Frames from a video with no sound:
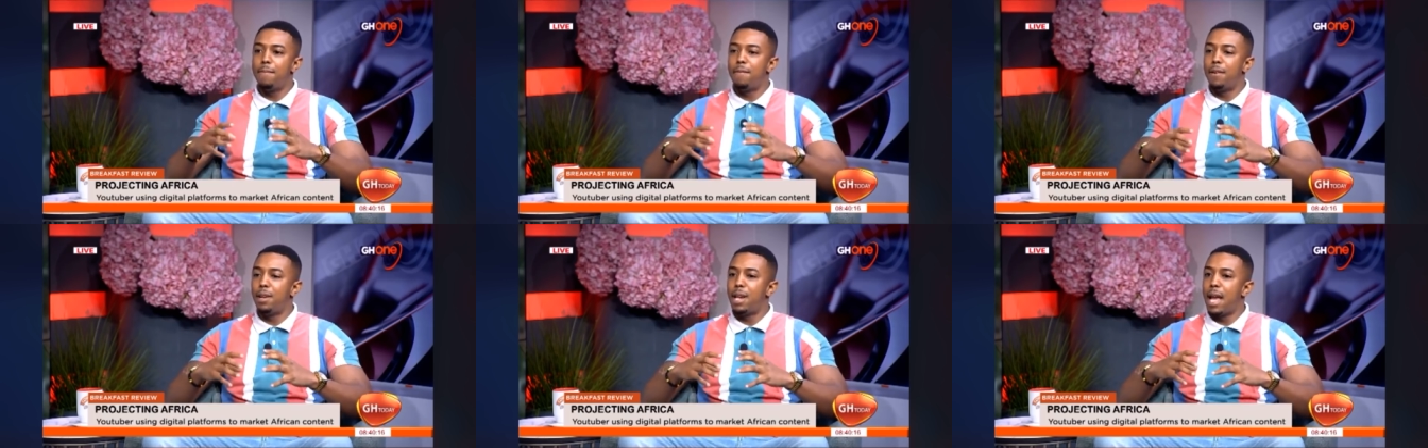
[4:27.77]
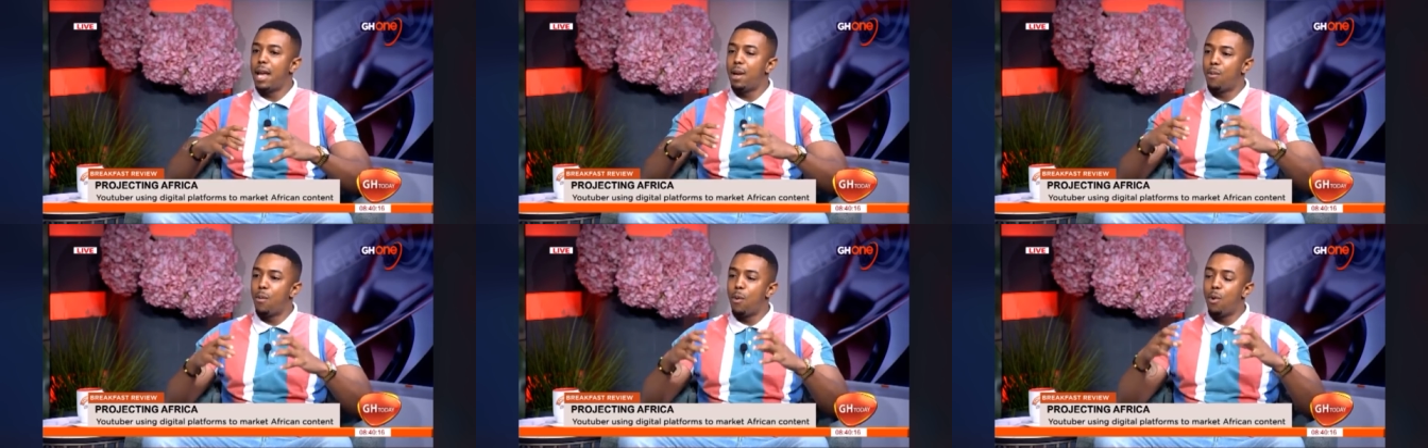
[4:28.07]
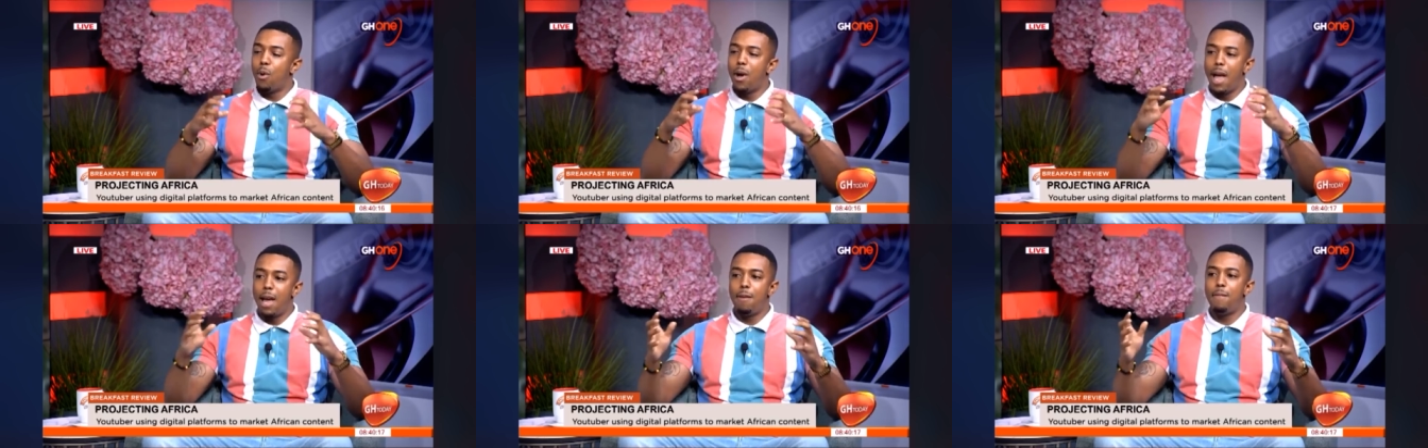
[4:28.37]
feel like we
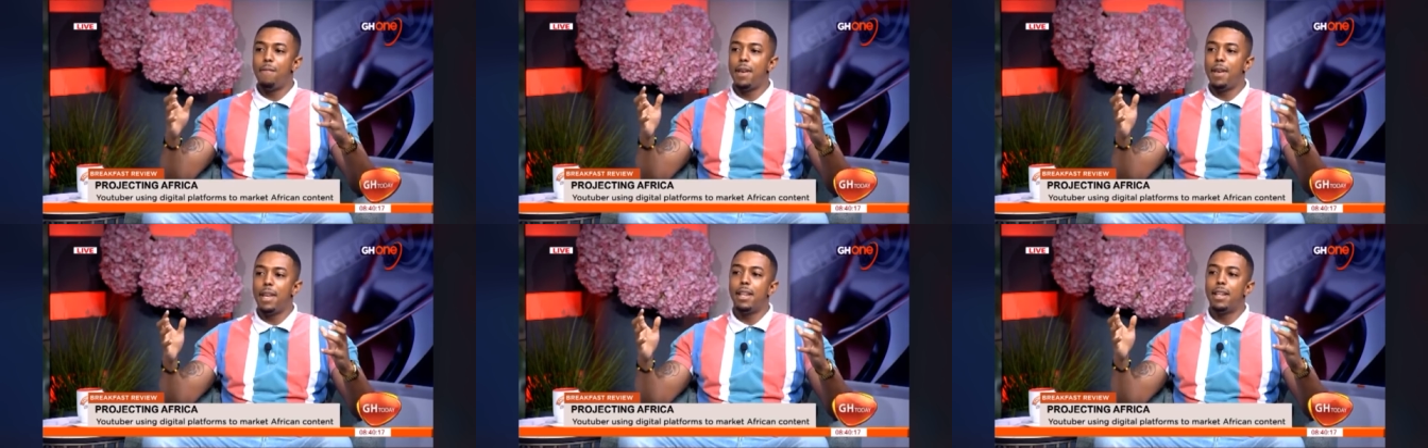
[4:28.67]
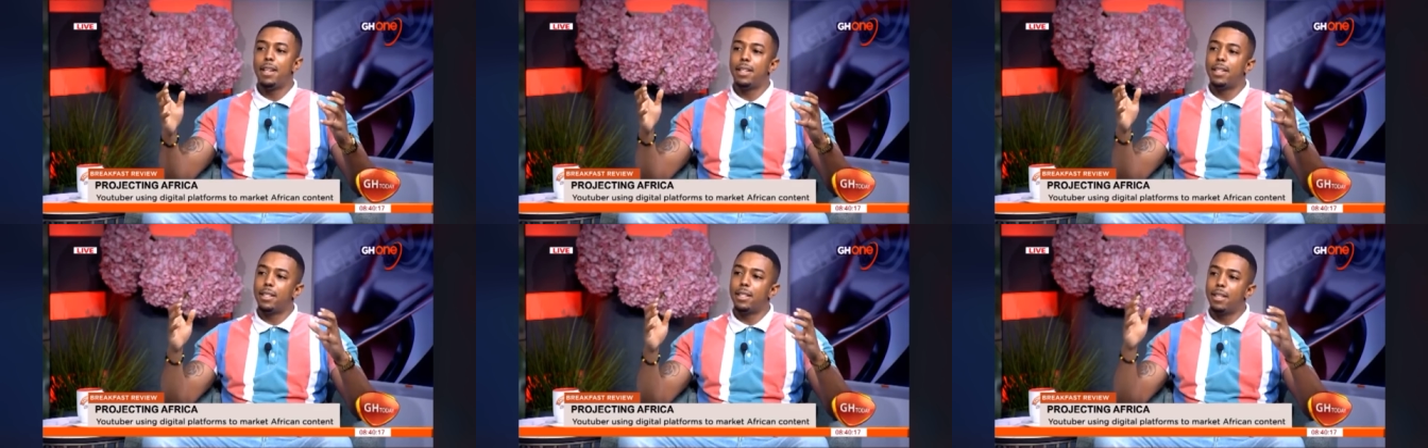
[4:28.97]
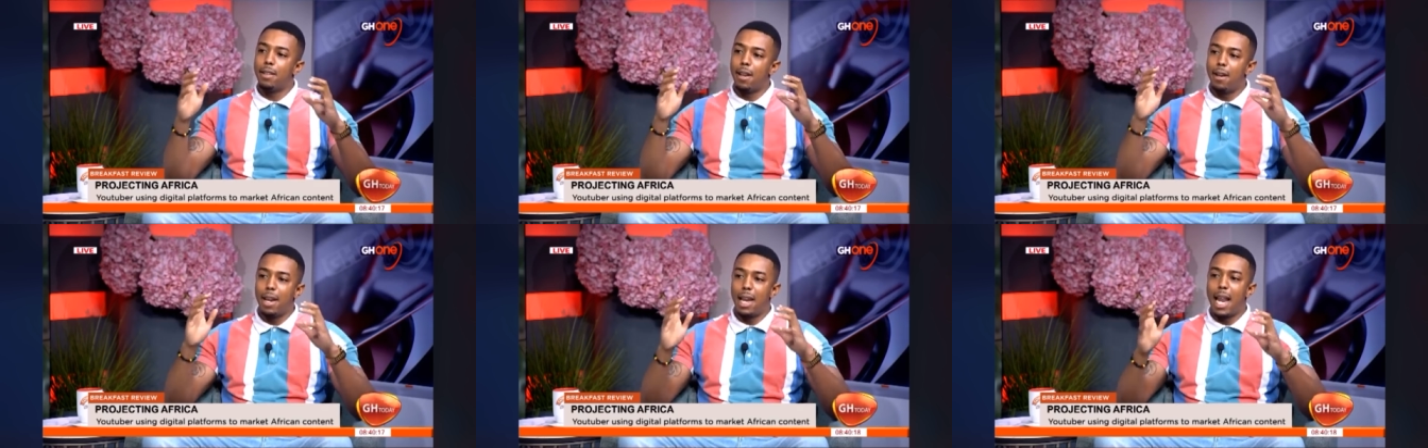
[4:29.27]
will elevate
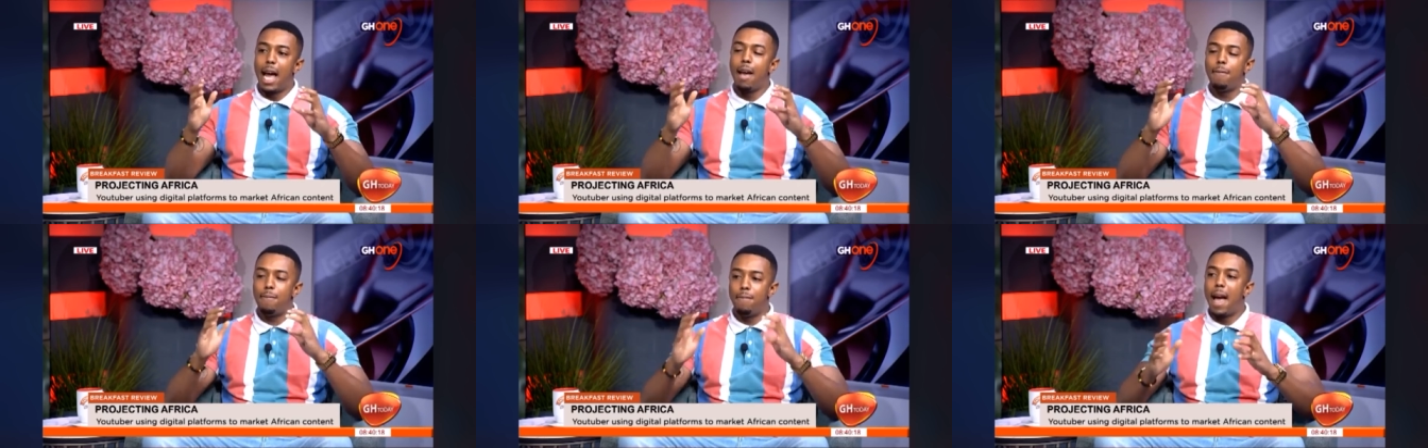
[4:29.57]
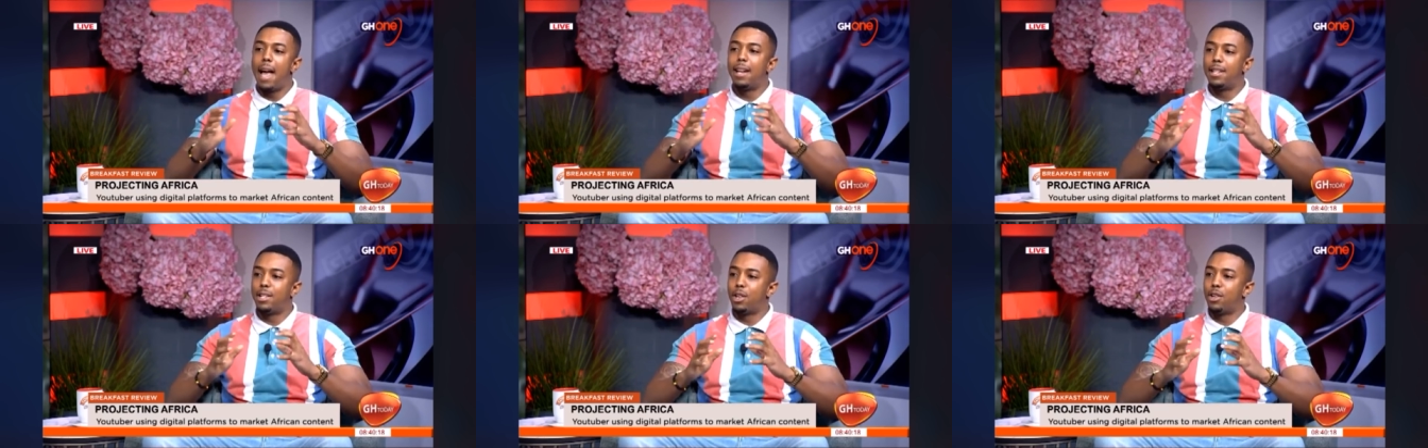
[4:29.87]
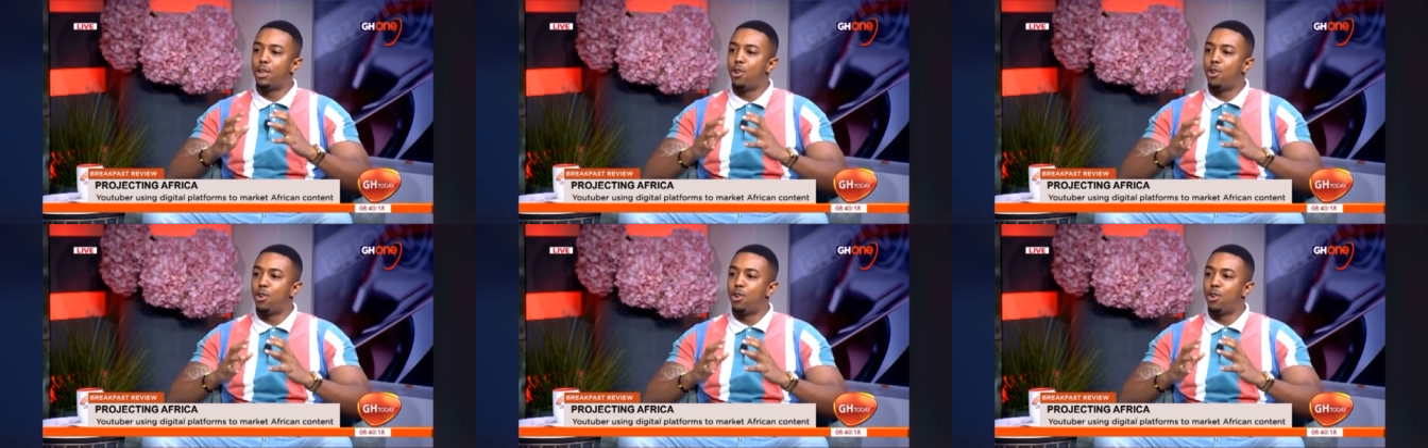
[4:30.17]
a lot faster.